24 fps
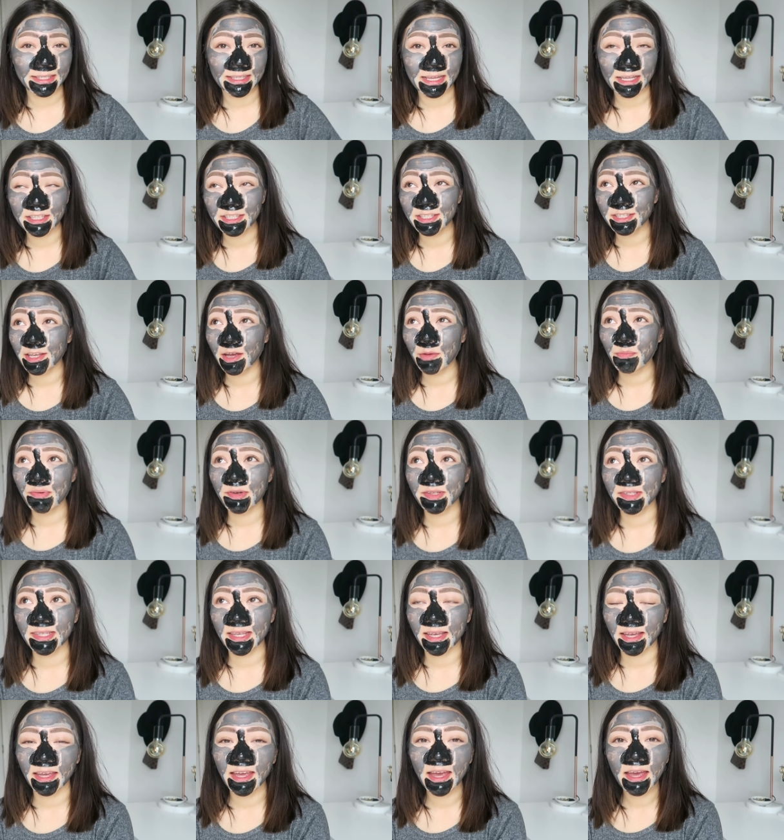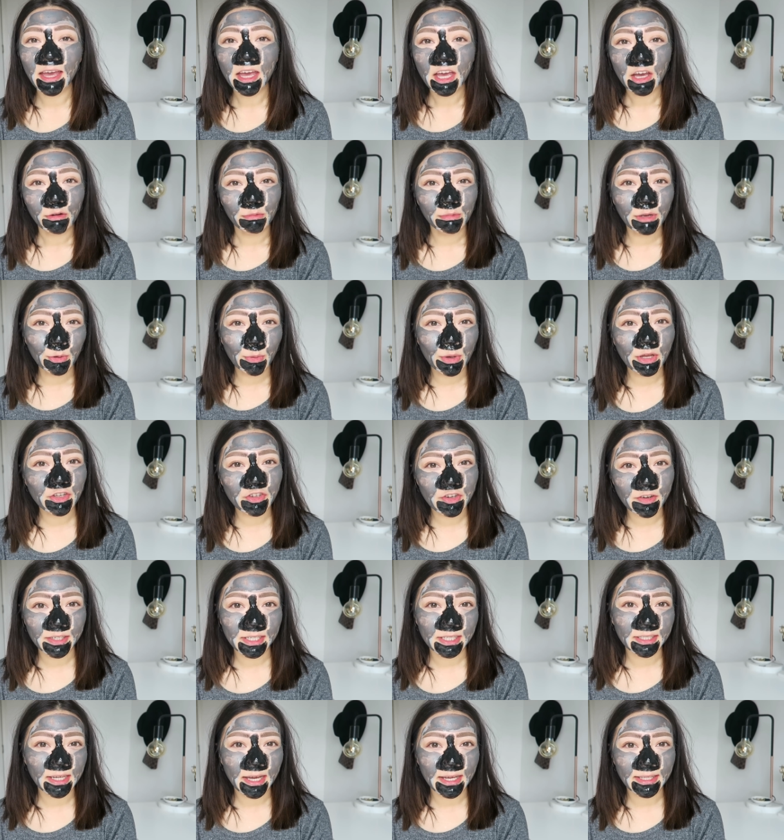It's like so pretty. We went
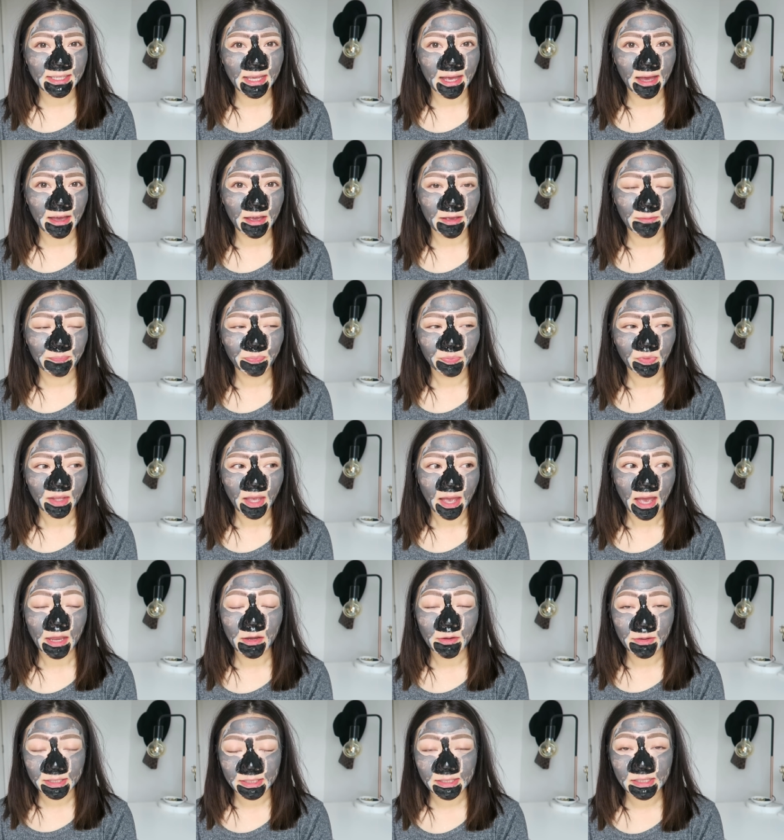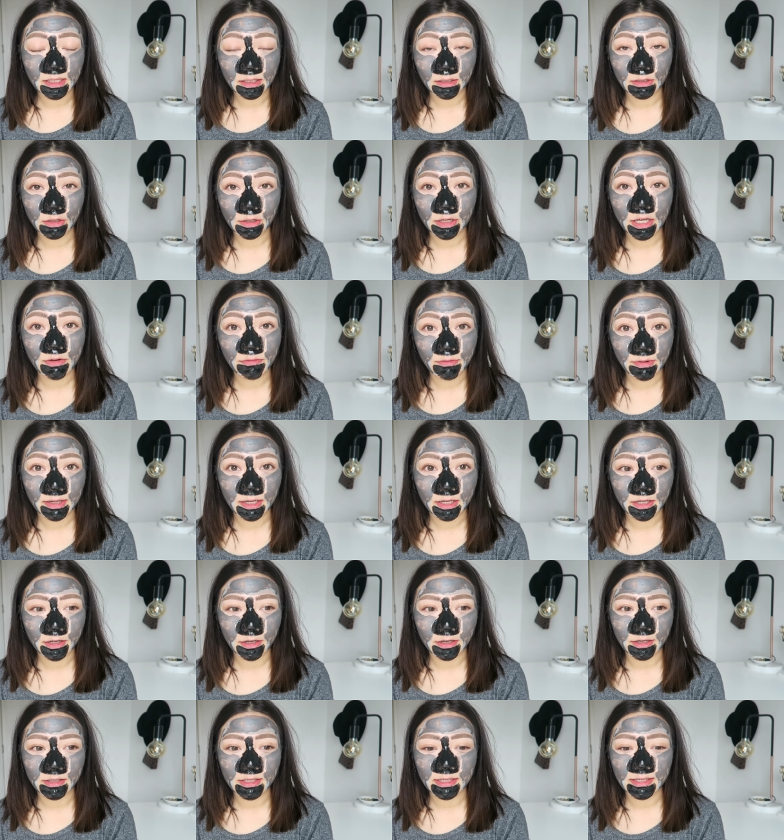during the night time and it was still looking really
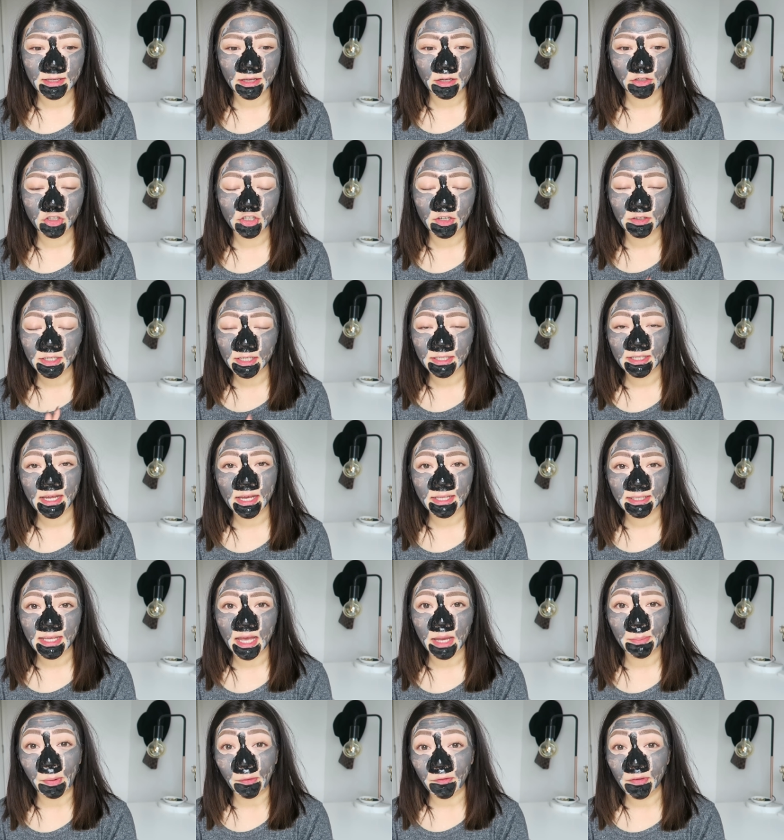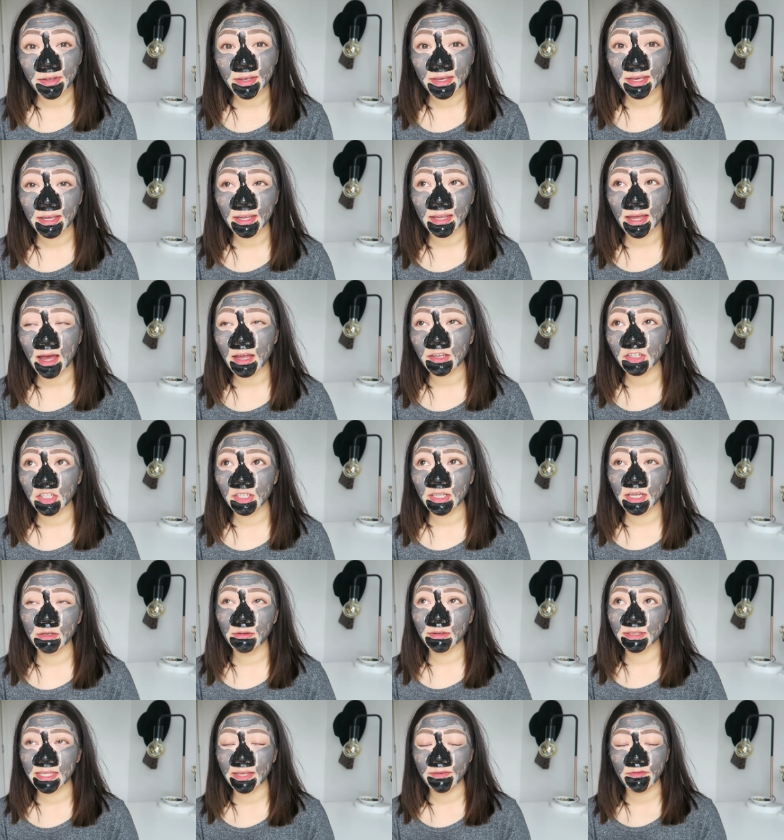good. So during the daytime, I think it
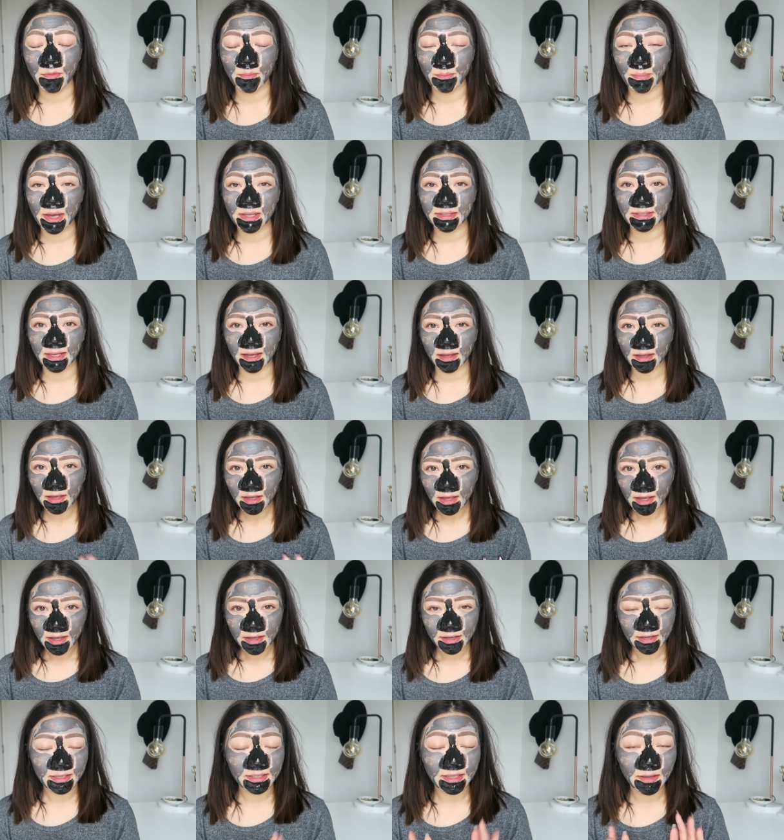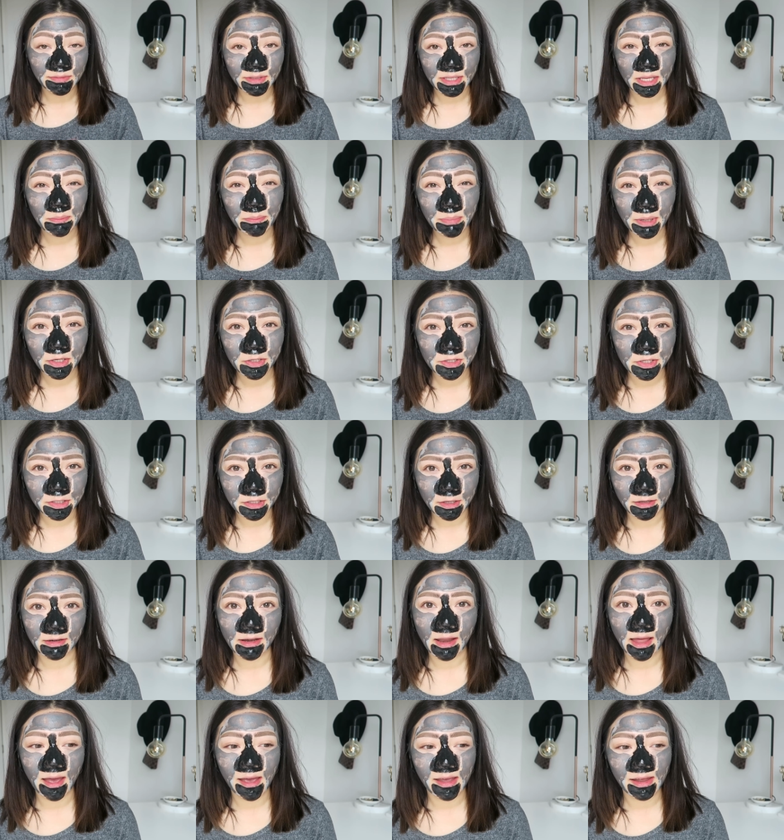actually looks even better because I've seen pictures
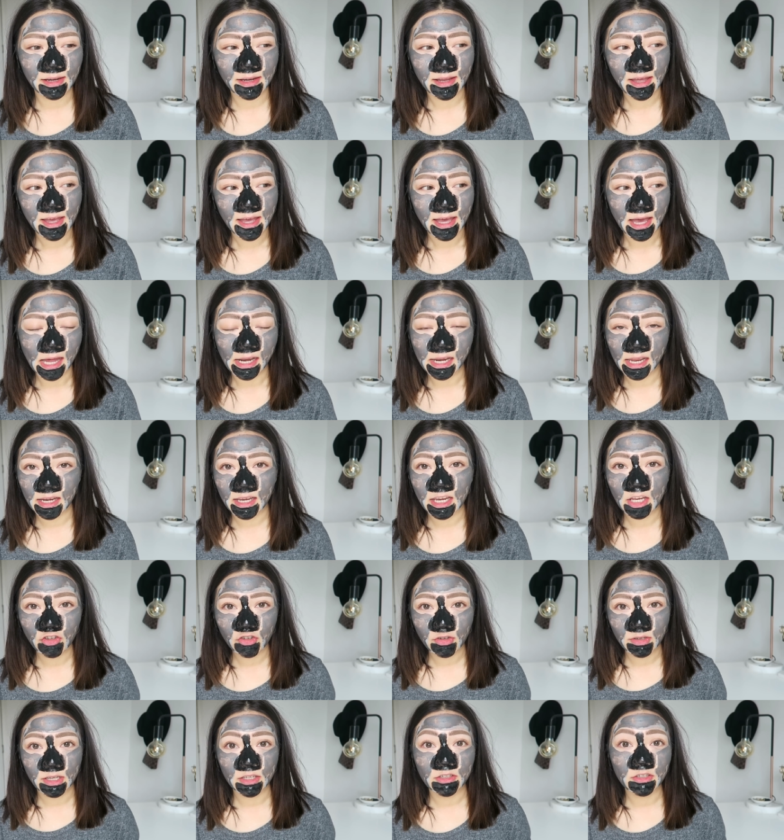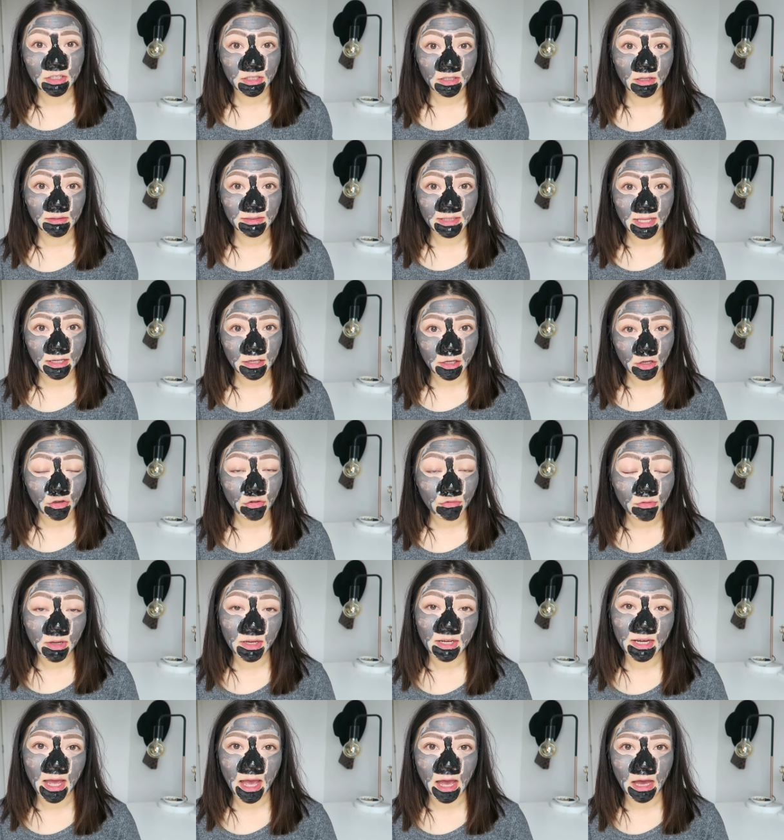online and it literally just looks like a
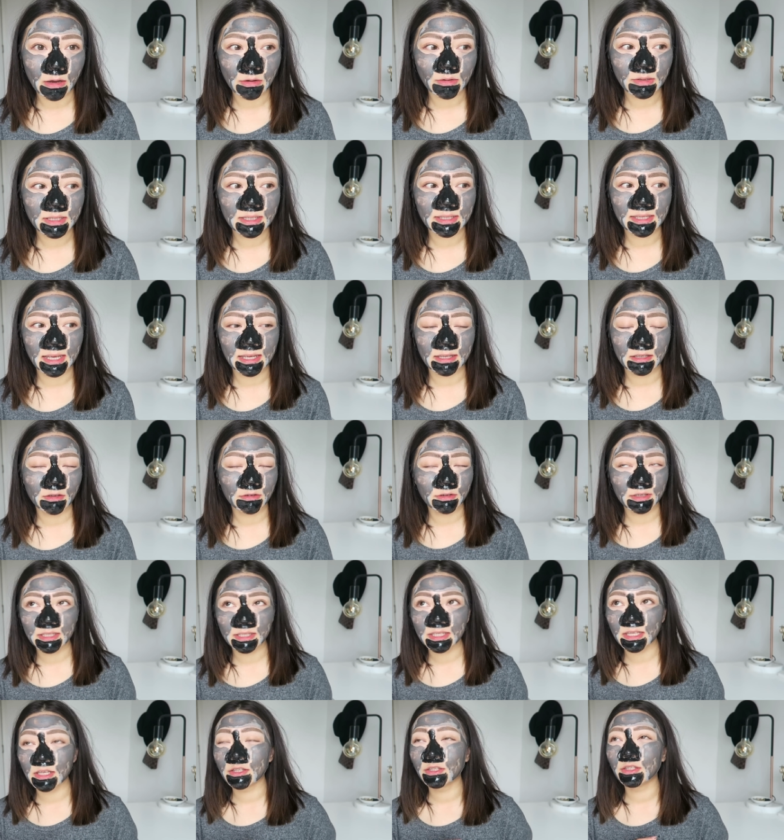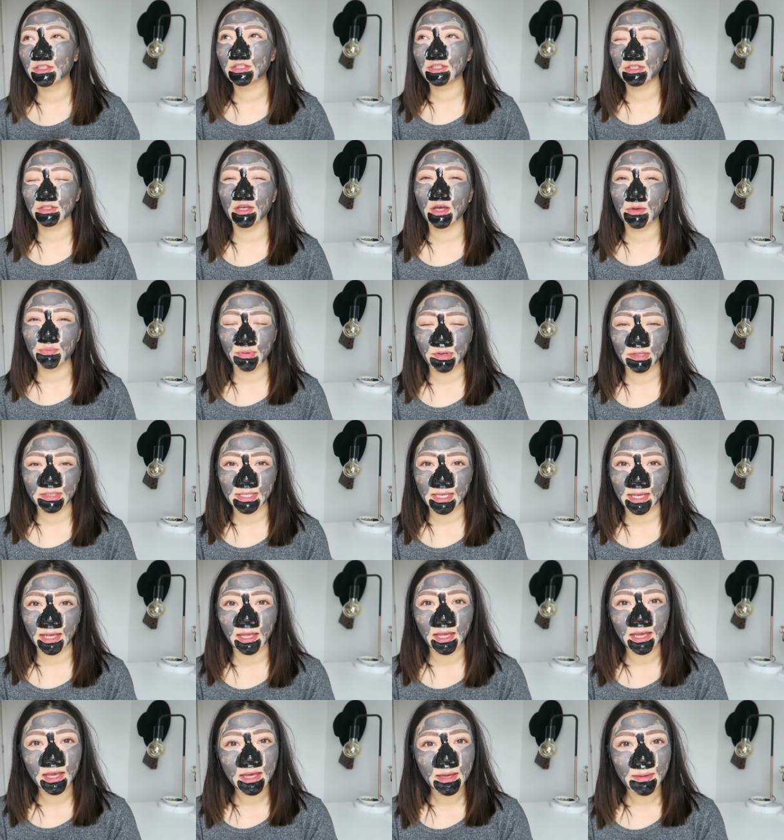greenhouse. It looks so
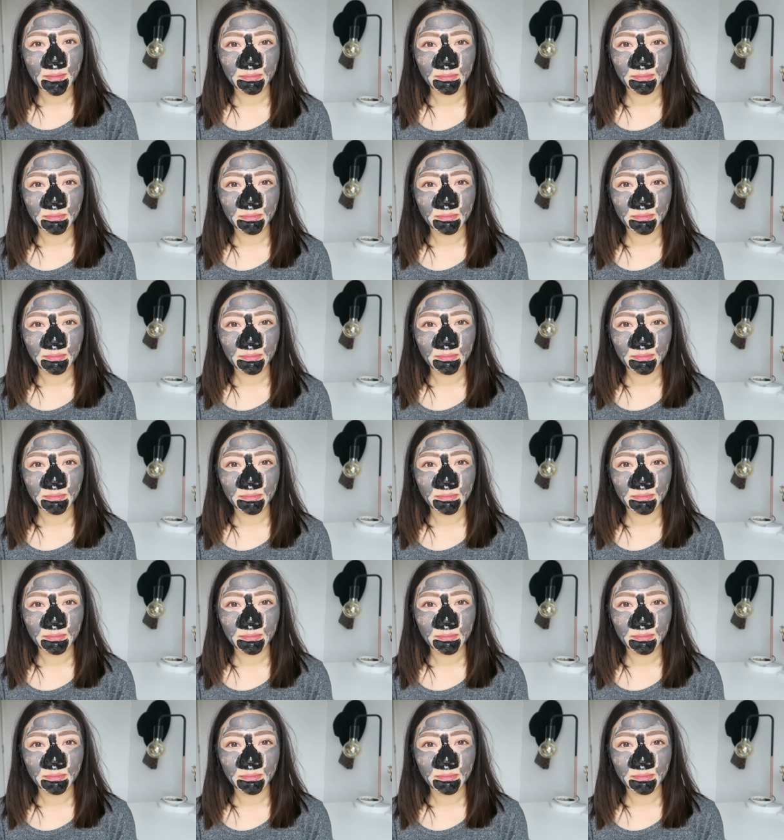pretty.